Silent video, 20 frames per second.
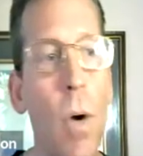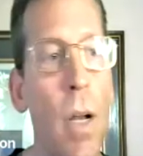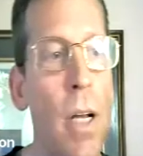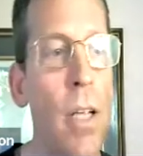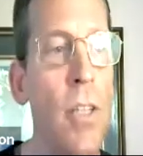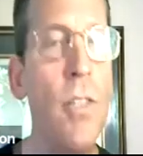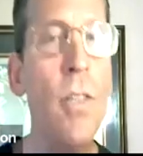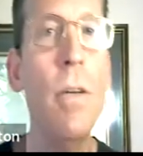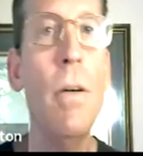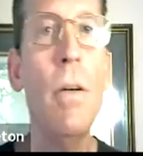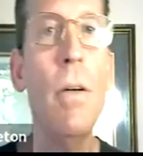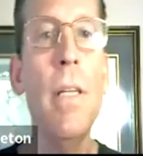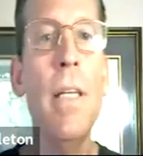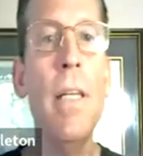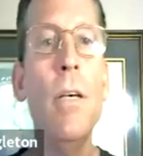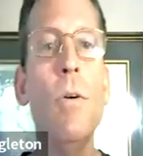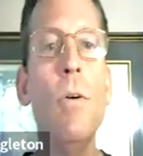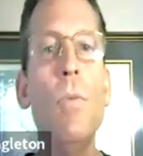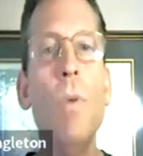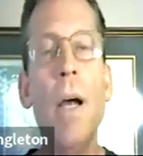what is the
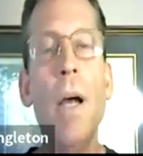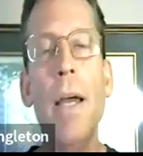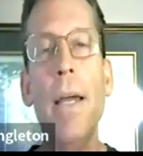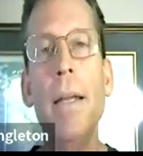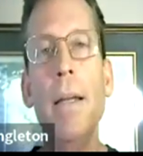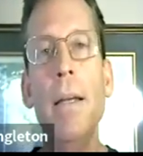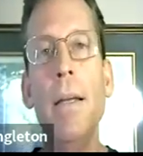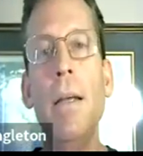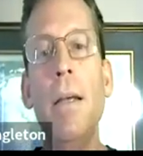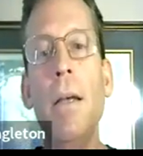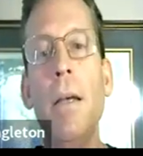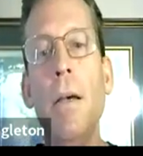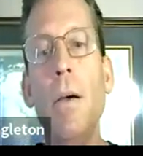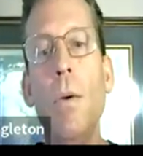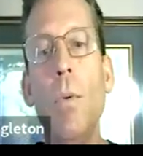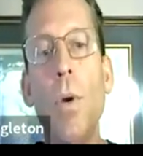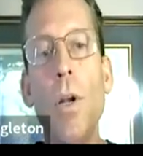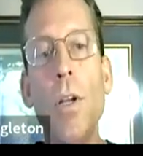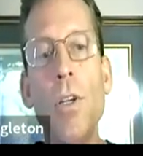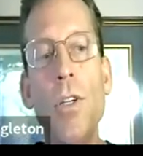legal right?
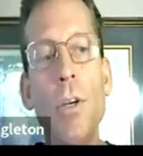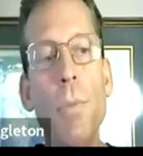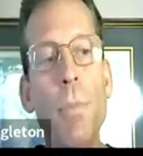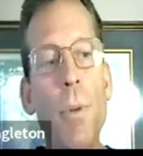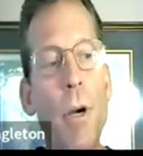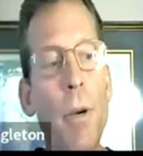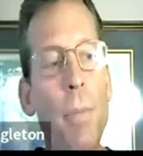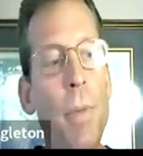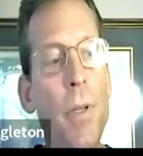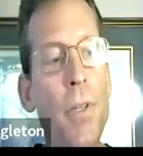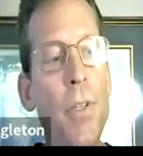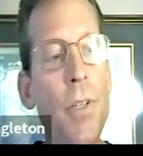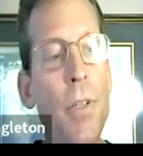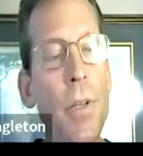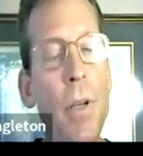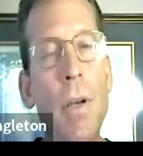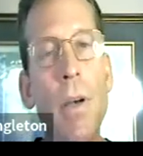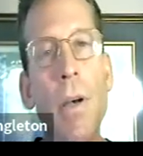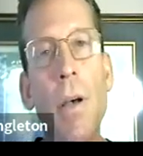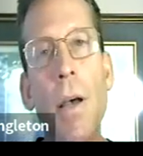What is your
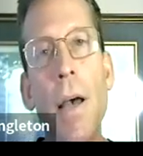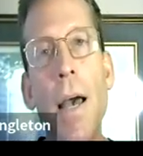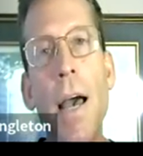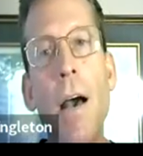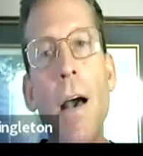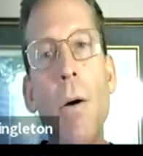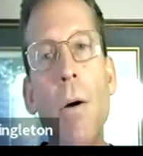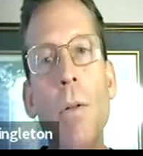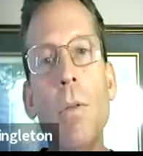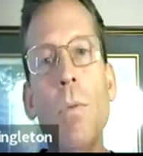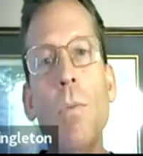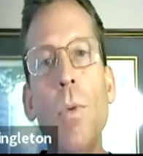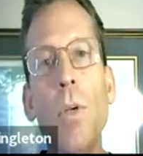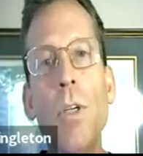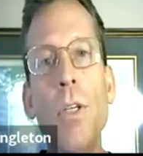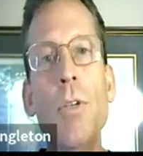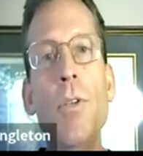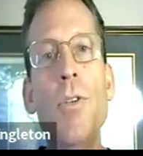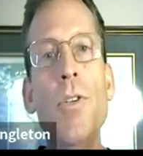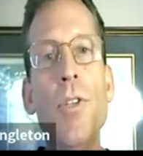purpose? How
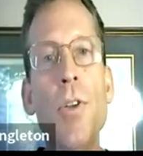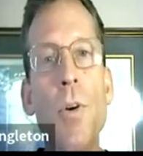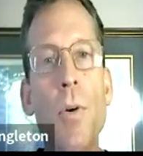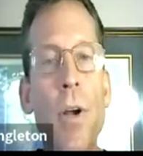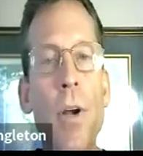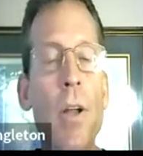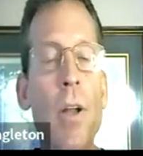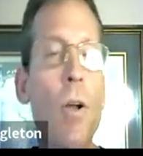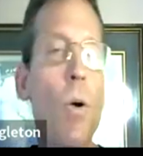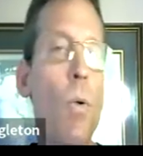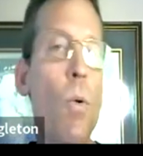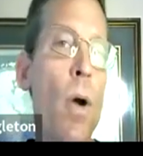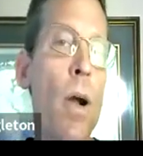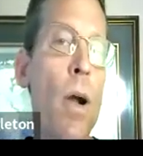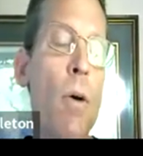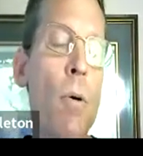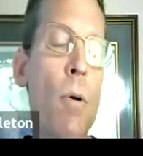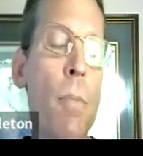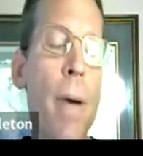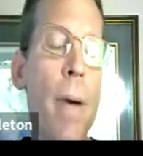will you store it?
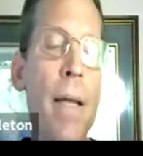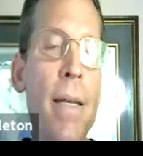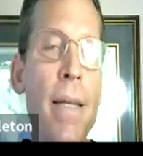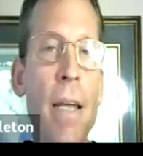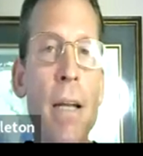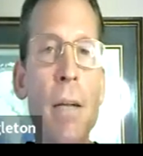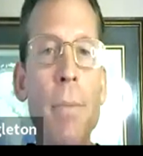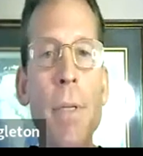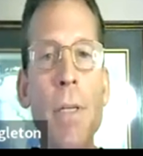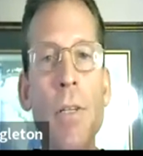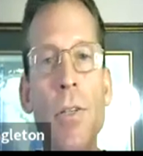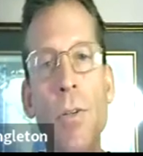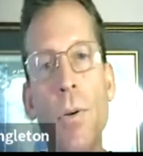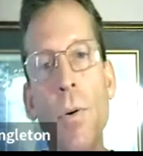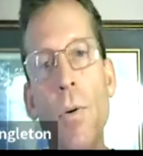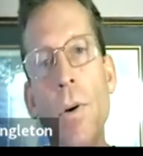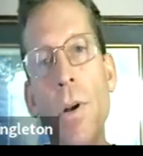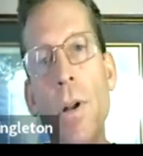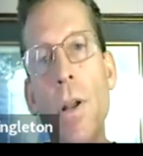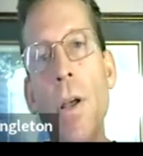Where will my data be
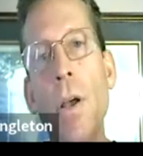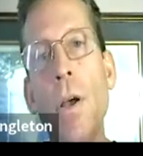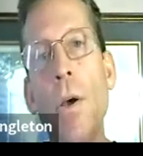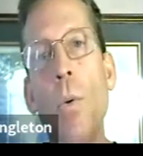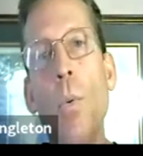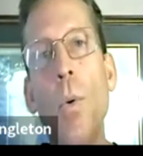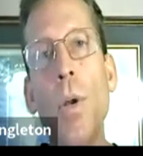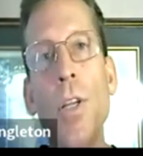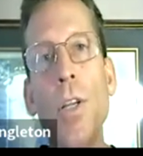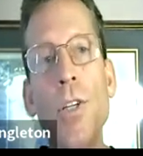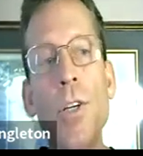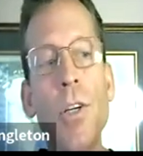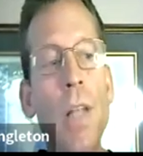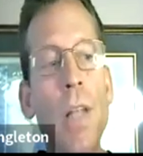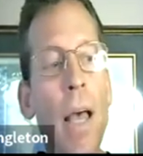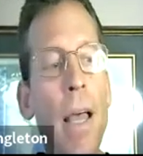stored? What is your